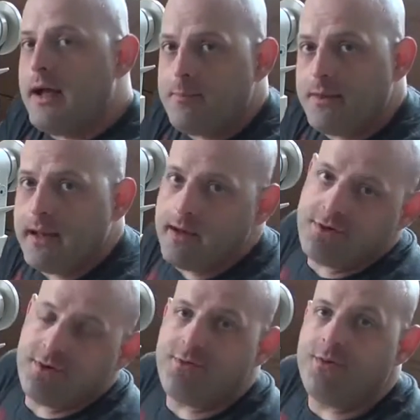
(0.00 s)

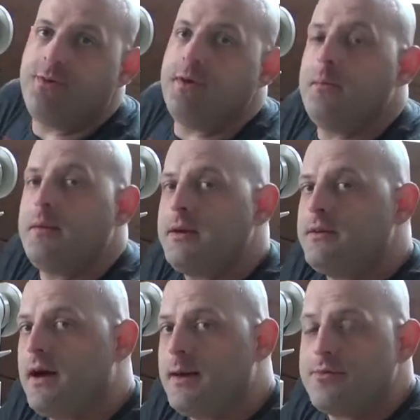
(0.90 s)
applications for doing bimini
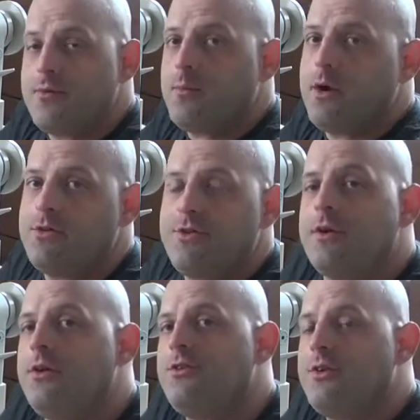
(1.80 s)
tops for boats, you
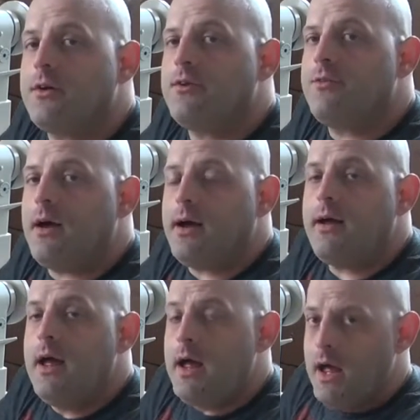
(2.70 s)
can use it on
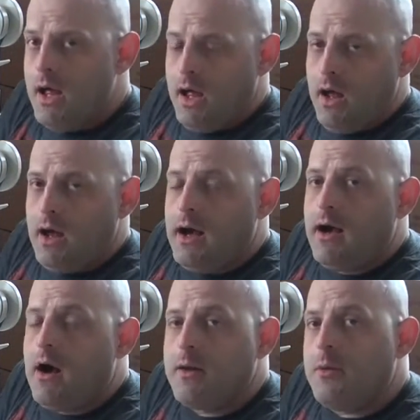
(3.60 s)

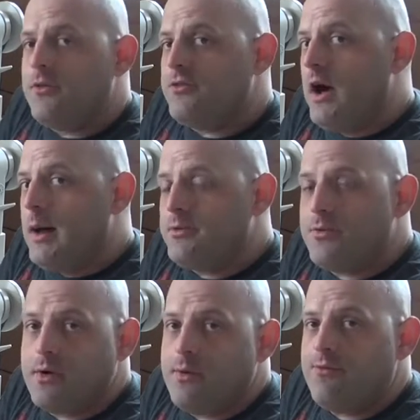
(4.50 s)
automotive tops
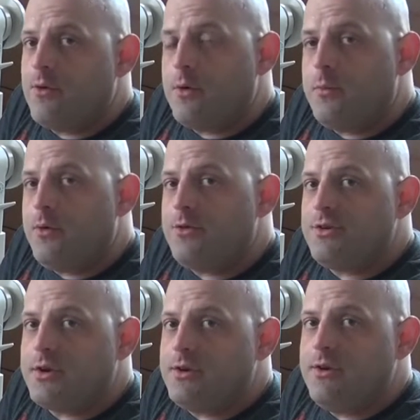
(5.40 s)
for convertibles.
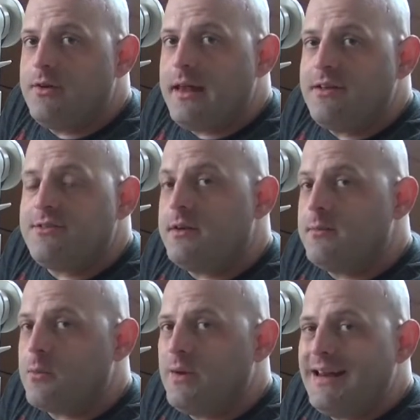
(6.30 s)
You can utilize it in
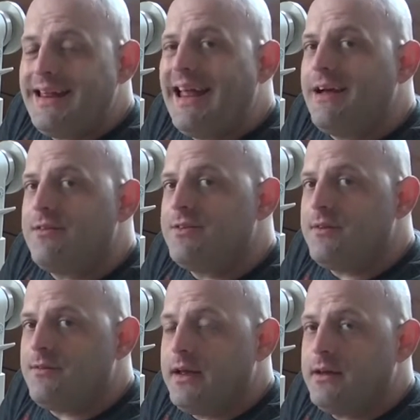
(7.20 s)
the marine canvas
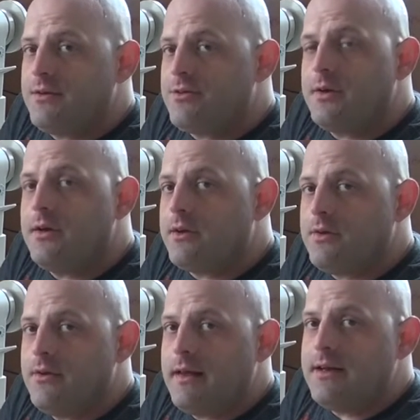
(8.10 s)
industry. You can
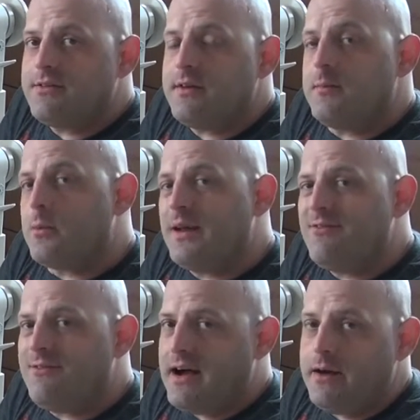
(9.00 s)
utilize it in the
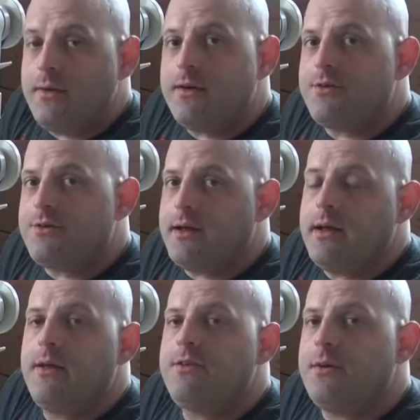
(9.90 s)
marine vinyl industry.
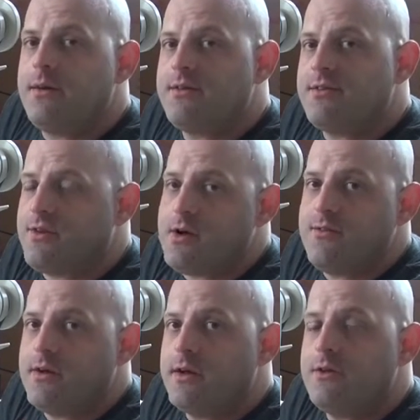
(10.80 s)
So it is a very,
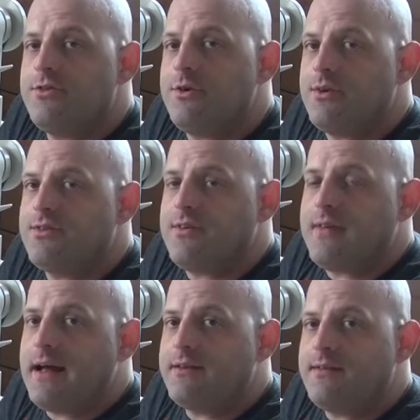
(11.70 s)
very good choice for
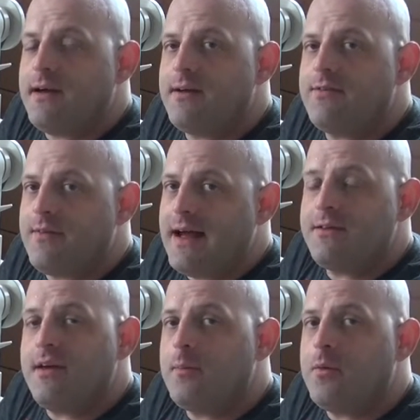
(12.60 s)
that
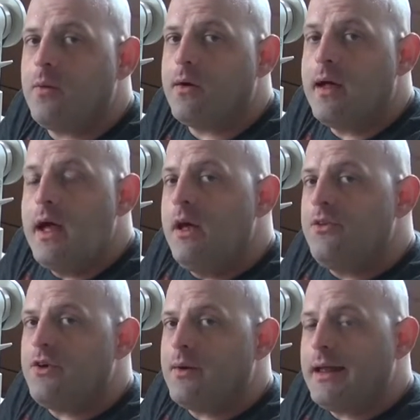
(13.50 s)
type of work.
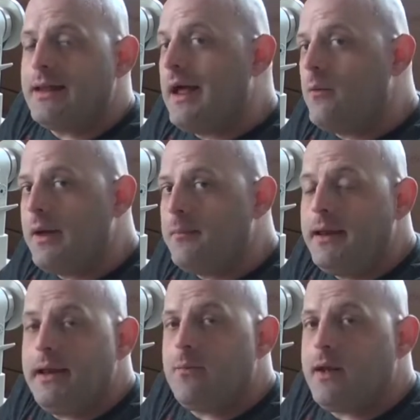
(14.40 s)
So again, lightweight,
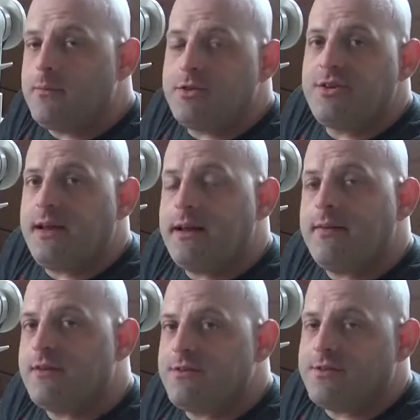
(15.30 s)
medium weight machine,
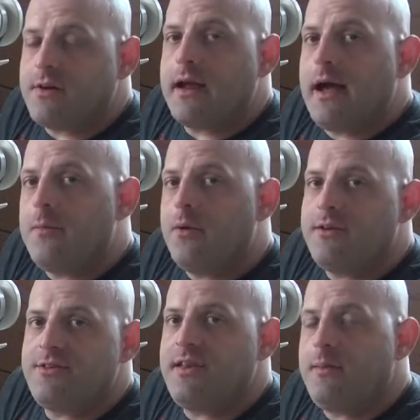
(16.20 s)
and this is our Cowboy
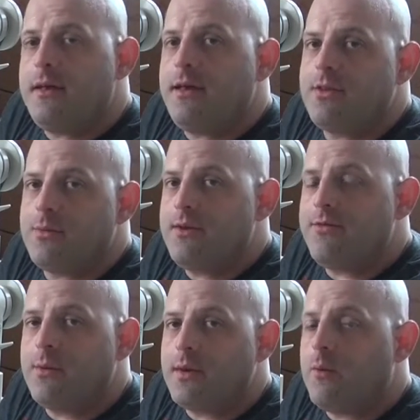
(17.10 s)

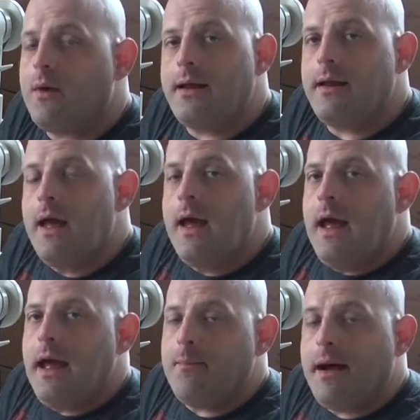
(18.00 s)
CB341.
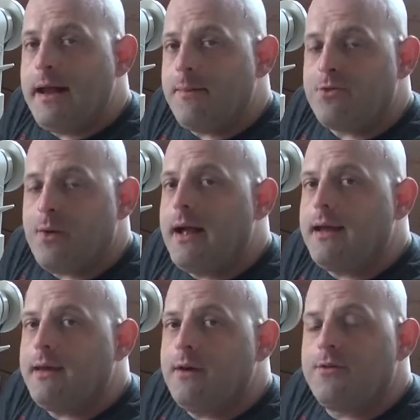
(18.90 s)
And my name's
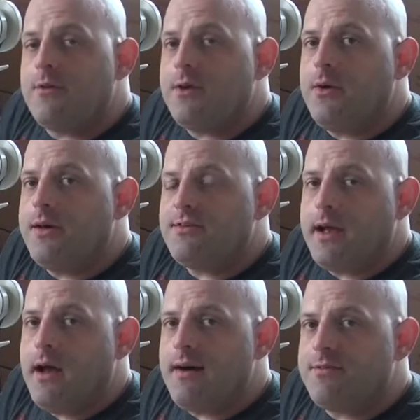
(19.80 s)
Ryan Neal from the
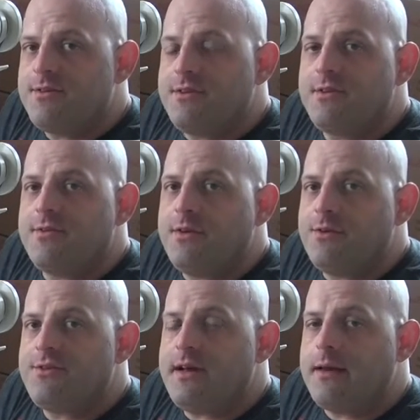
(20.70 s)
USA offices of
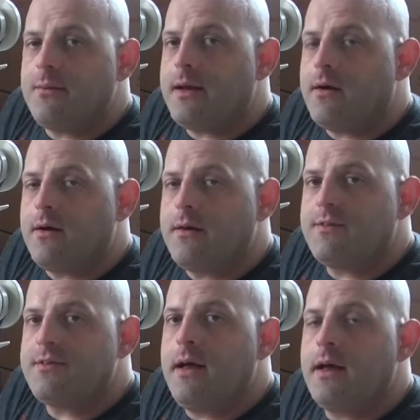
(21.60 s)
Neal's Saddlery and
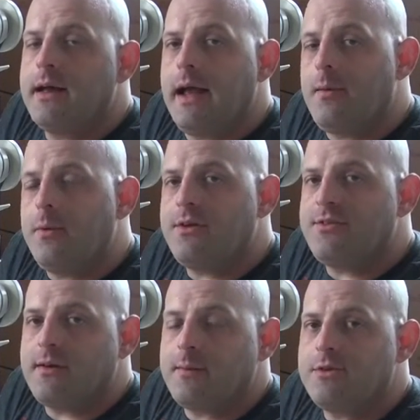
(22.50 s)
Harness, Cowboy
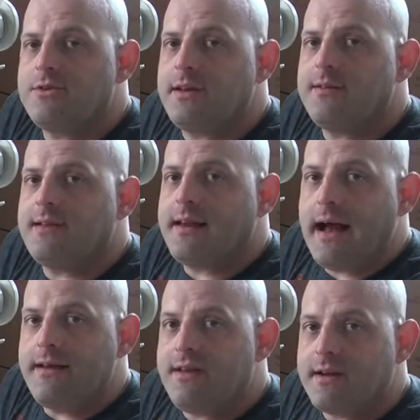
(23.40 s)
Sewing Machines, and
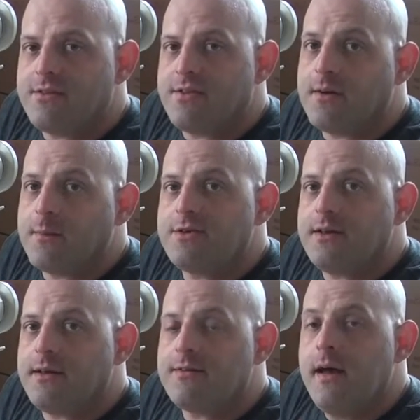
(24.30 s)
High-Tech Sewing
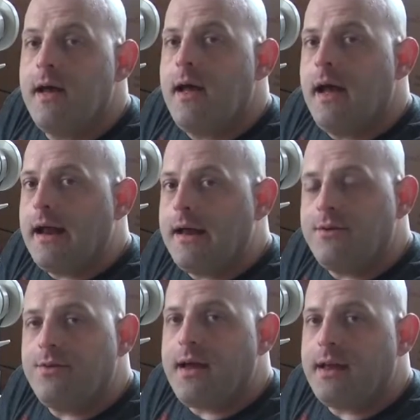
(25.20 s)
Machines. And I
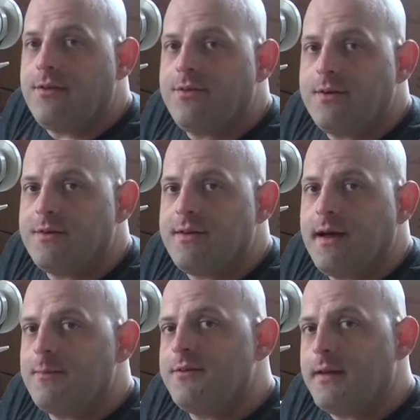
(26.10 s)
do thank you for your
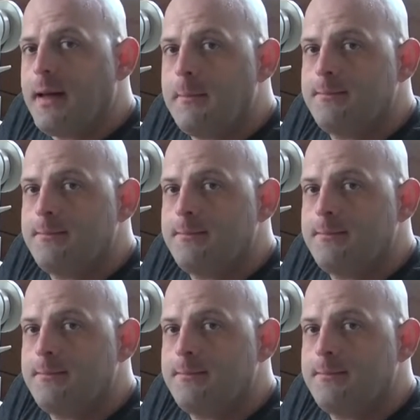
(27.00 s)
time today.